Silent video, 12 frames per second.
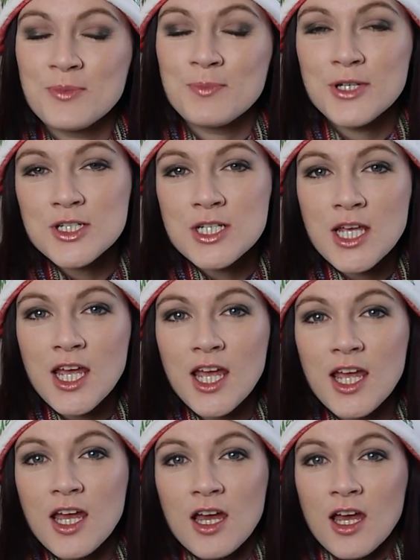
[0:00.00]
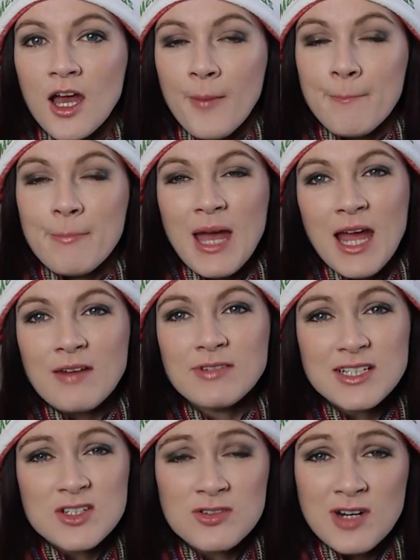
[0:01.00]
Your Beauty.
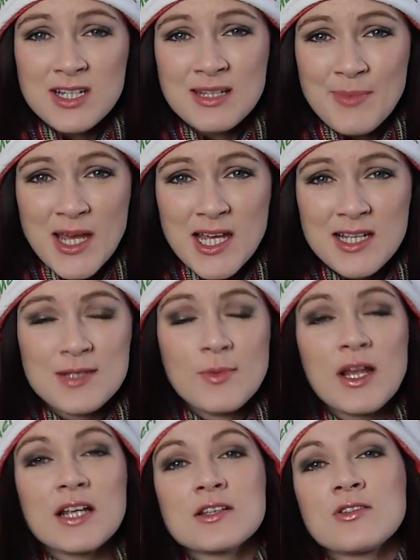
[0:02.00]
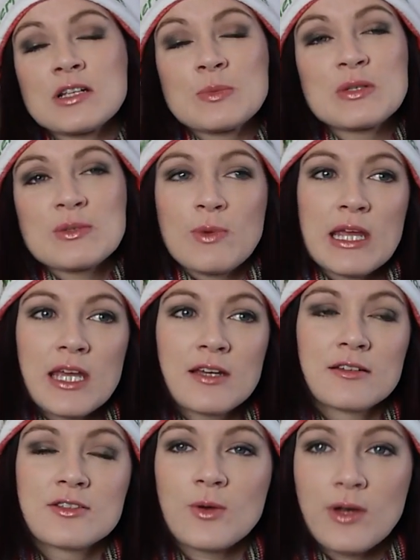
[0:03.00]
Merry Christmas! Well, it's Christmas week,
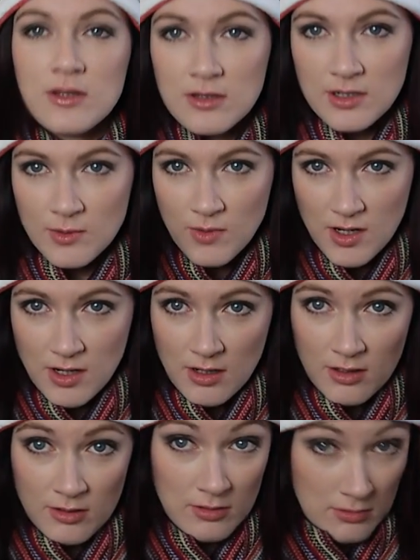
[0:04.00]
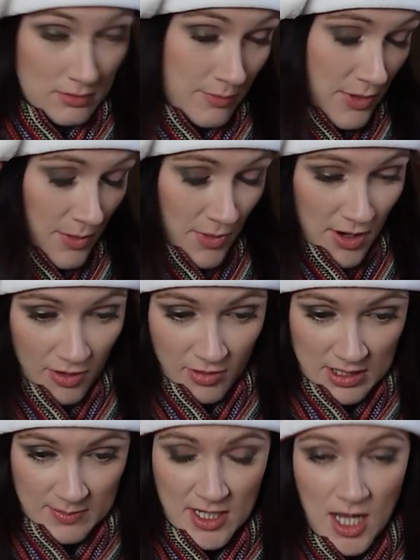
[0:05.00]
so I thought I'd wear, you know, the Merry
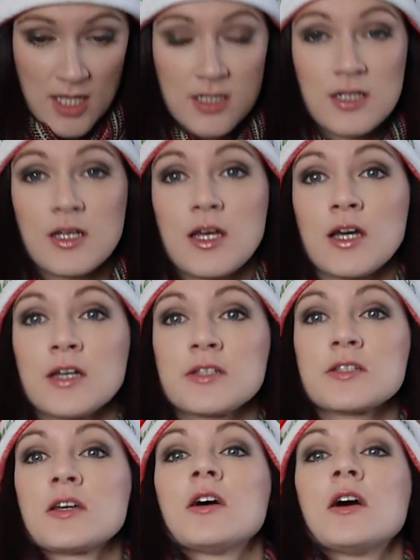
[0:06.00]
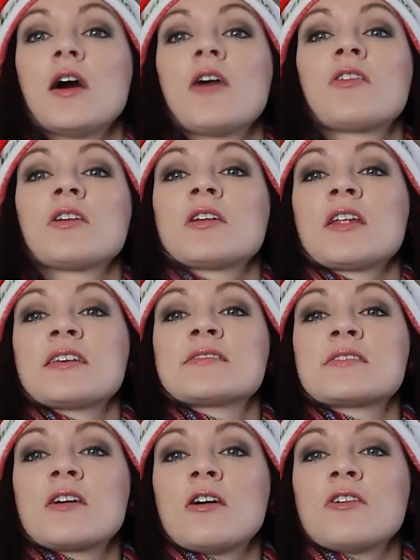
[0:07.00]
Christmas hat, and I've got a nice
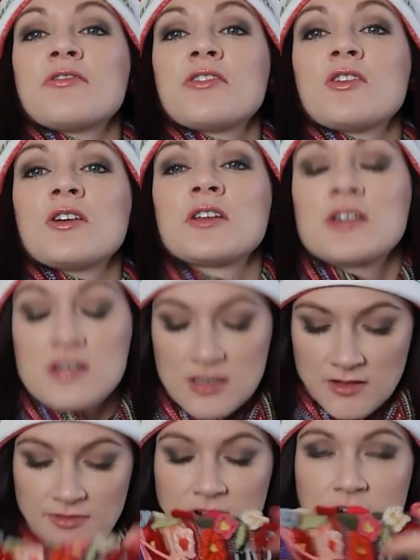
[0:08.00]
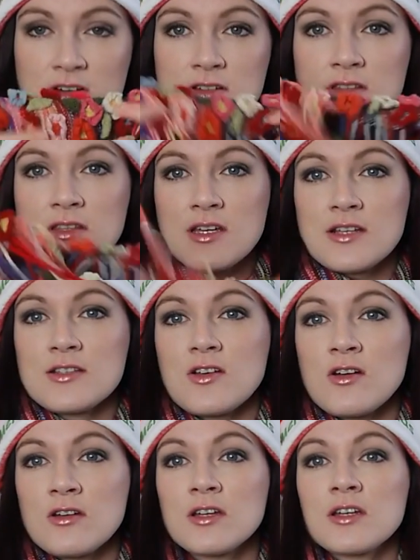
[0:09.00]
scarf on and it's got flowers and things
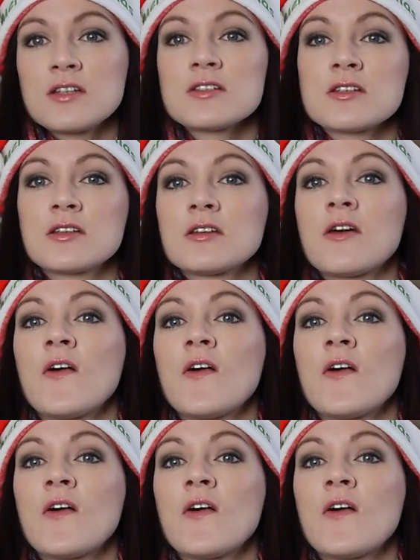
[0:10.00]
on it.